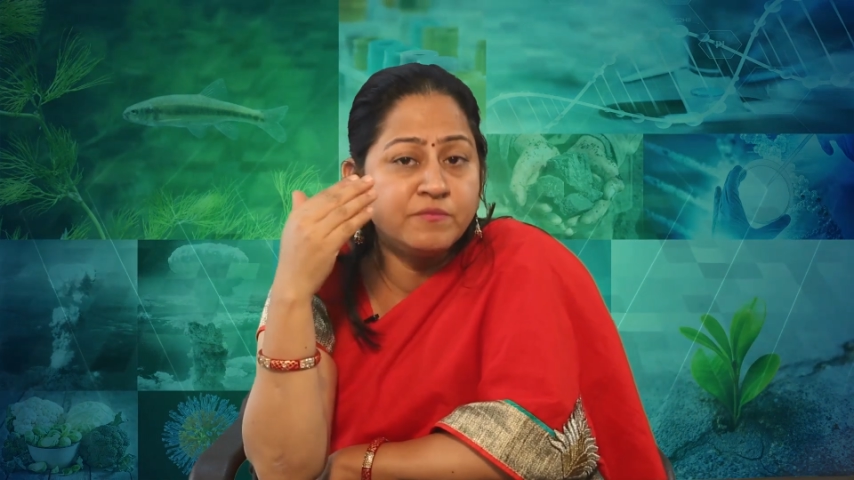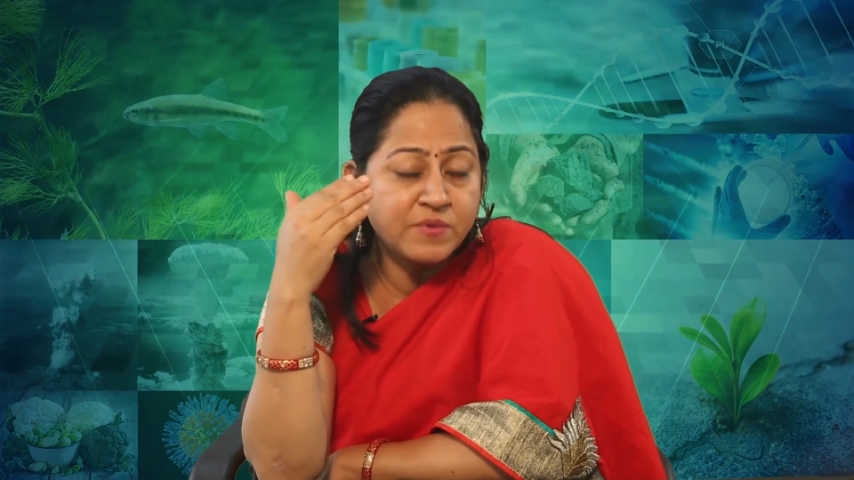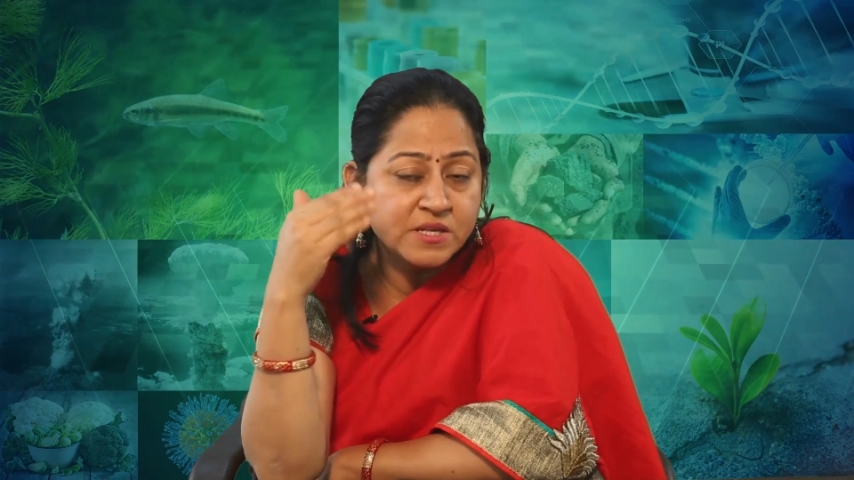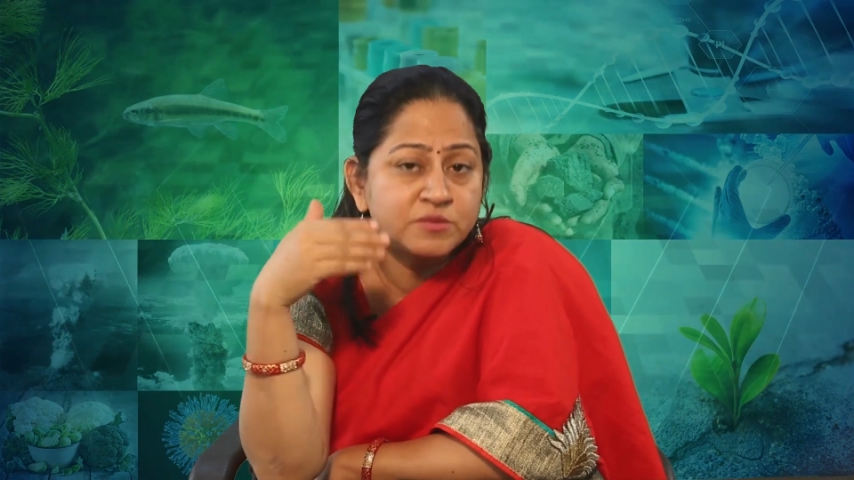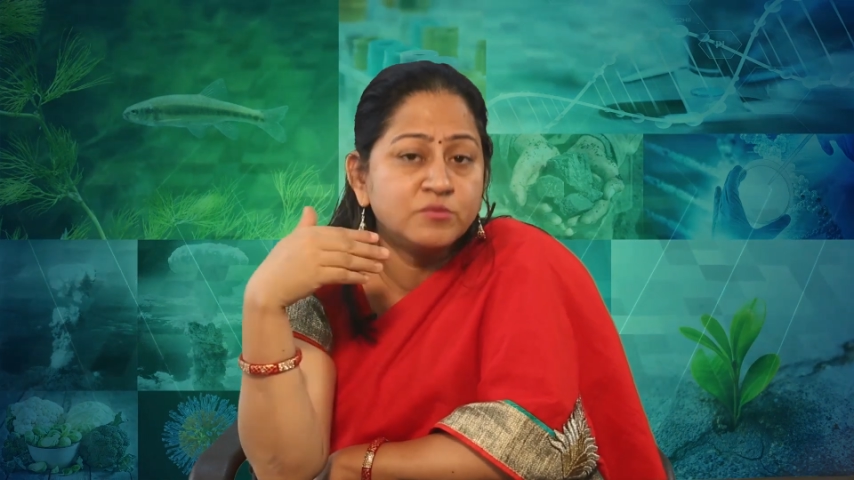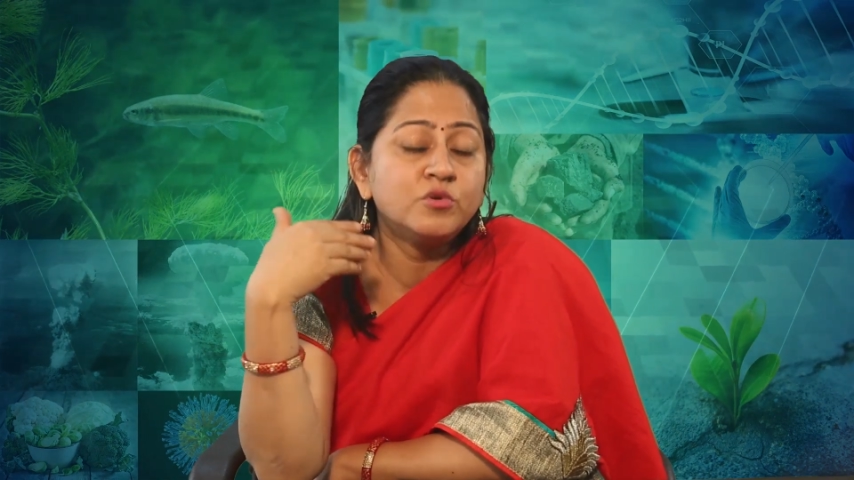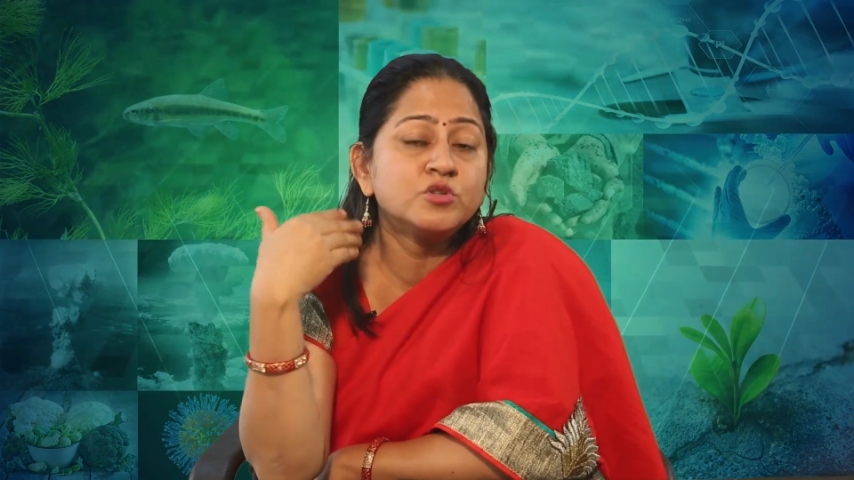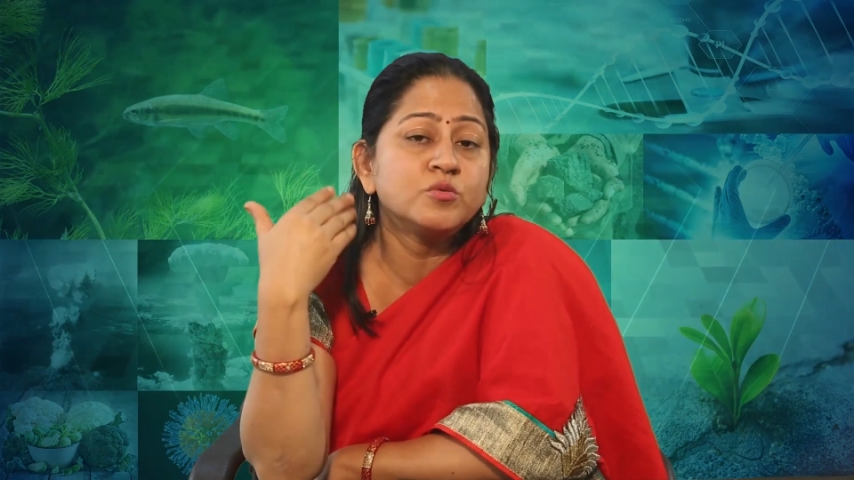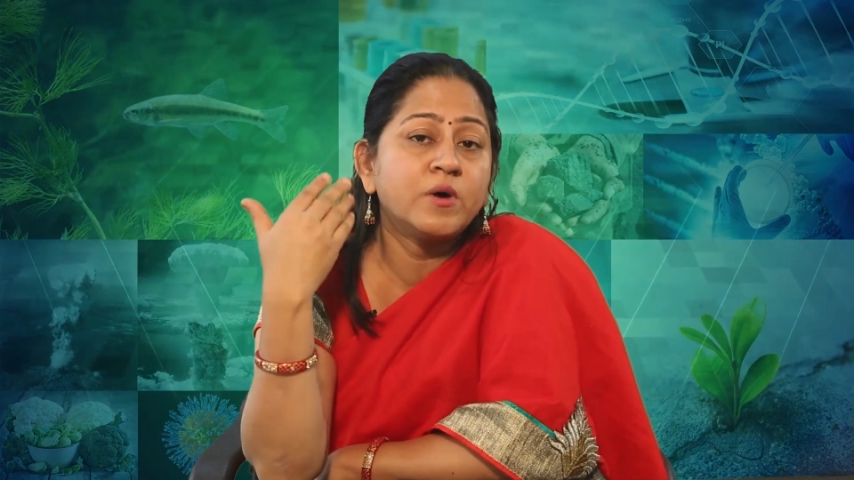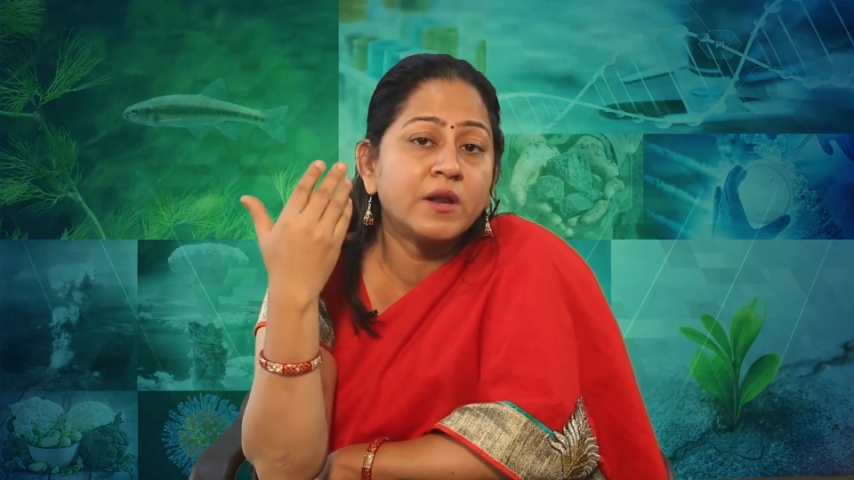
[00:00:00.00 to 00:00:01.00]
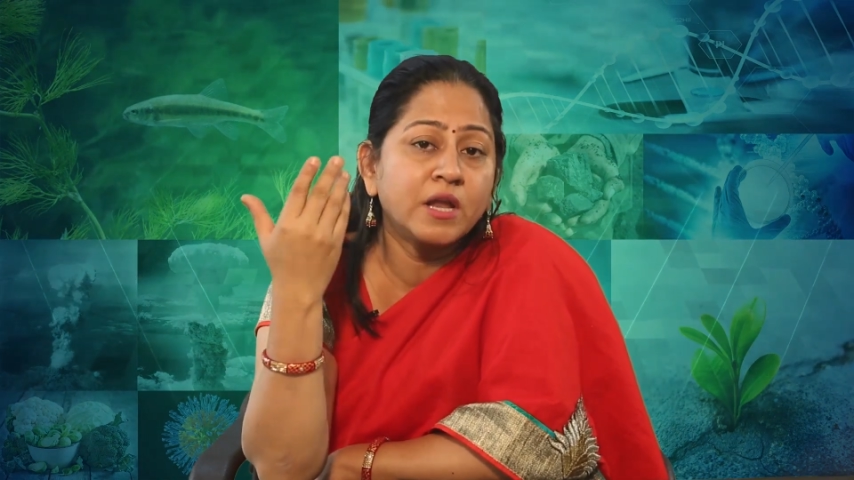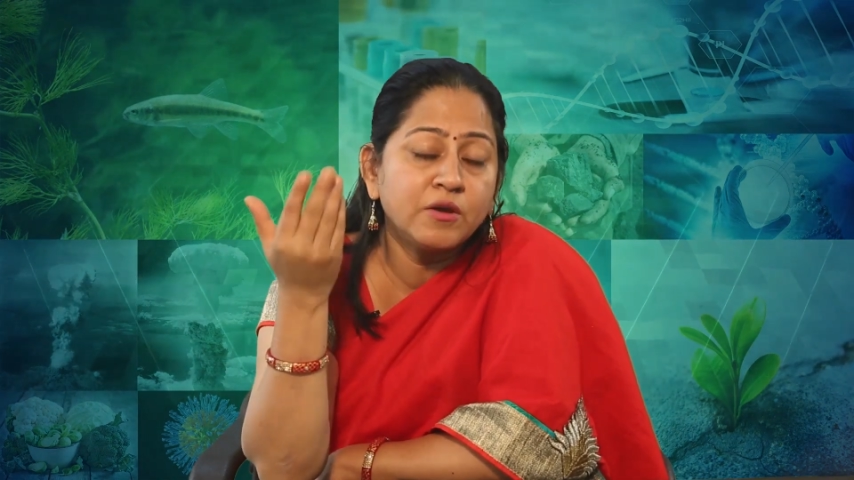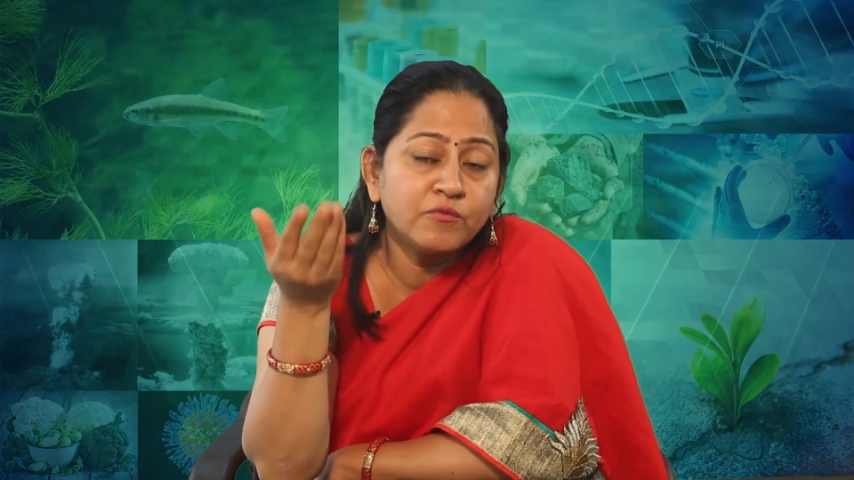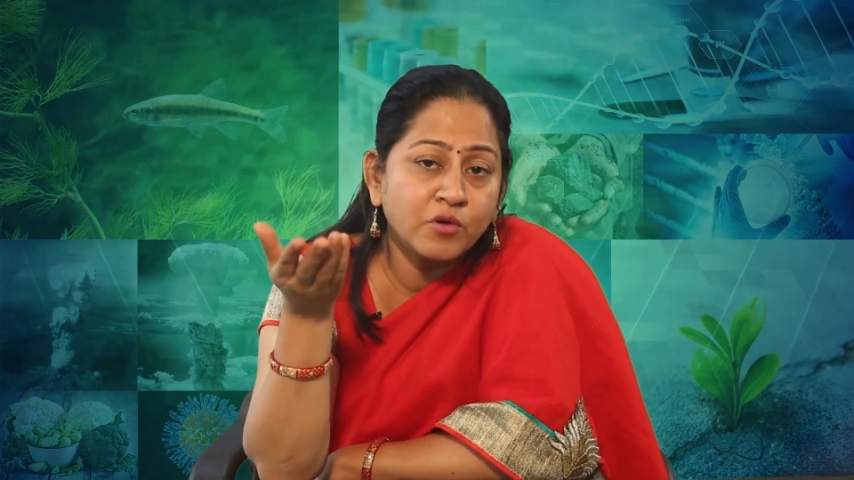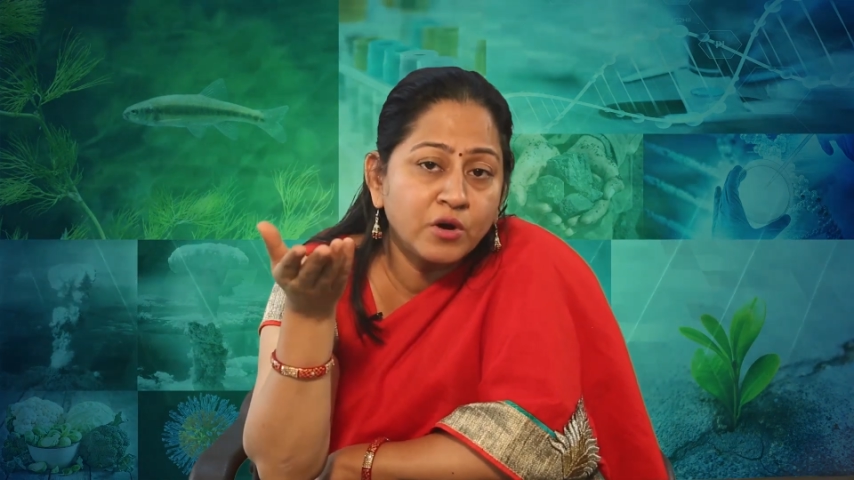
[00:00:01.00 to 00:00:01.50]
means those who are
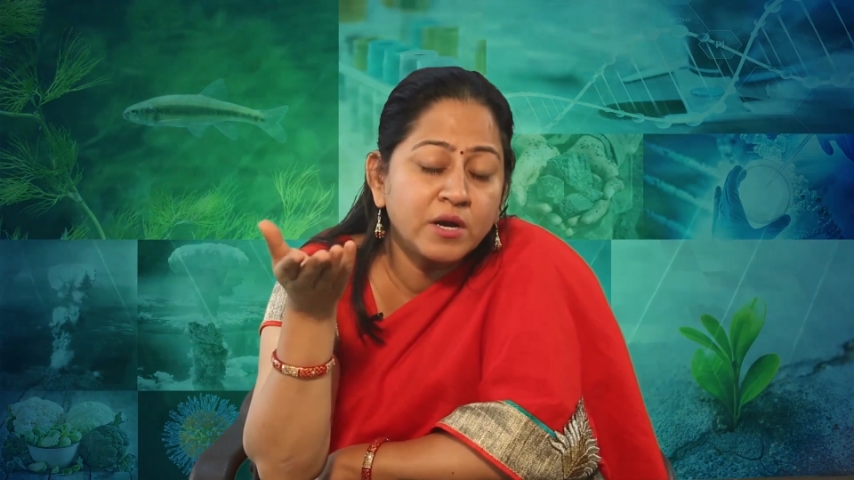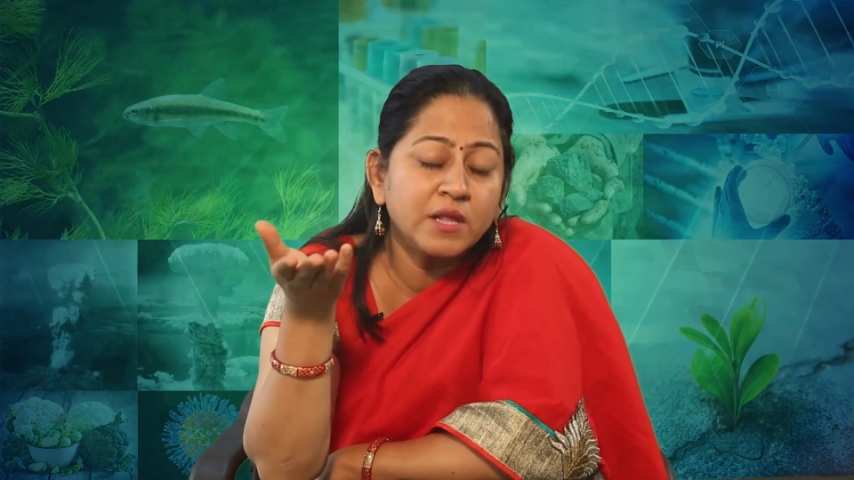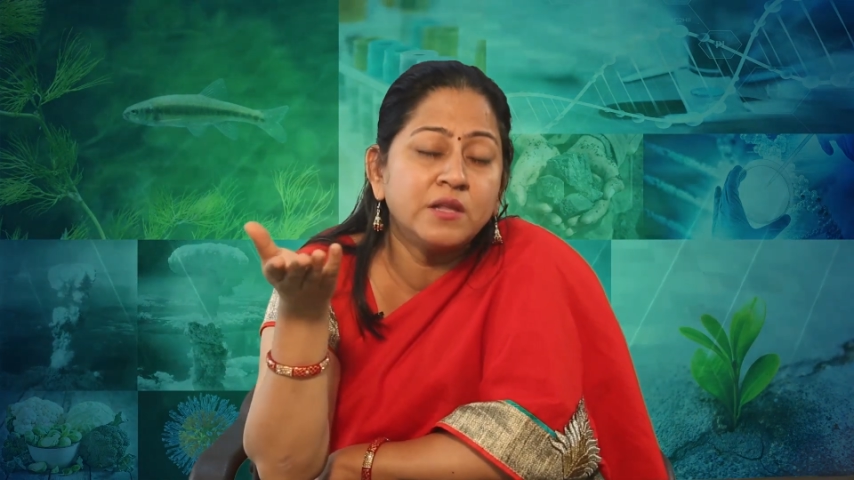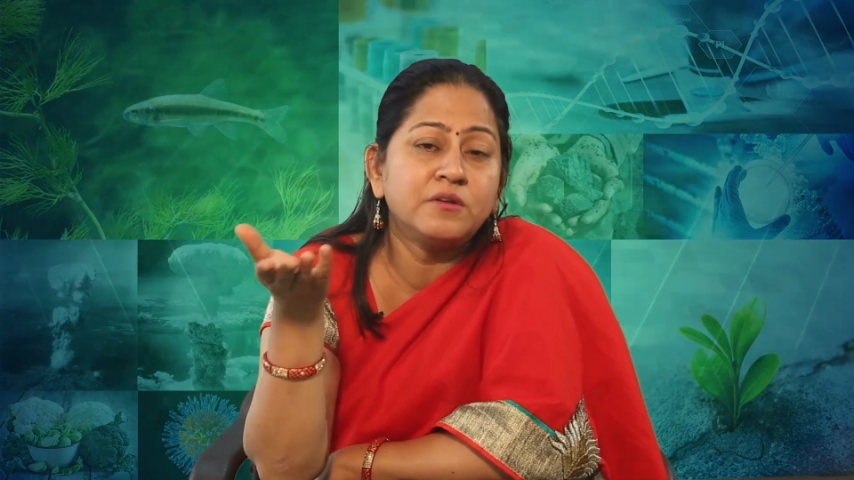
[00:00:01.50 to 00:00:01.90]
involved in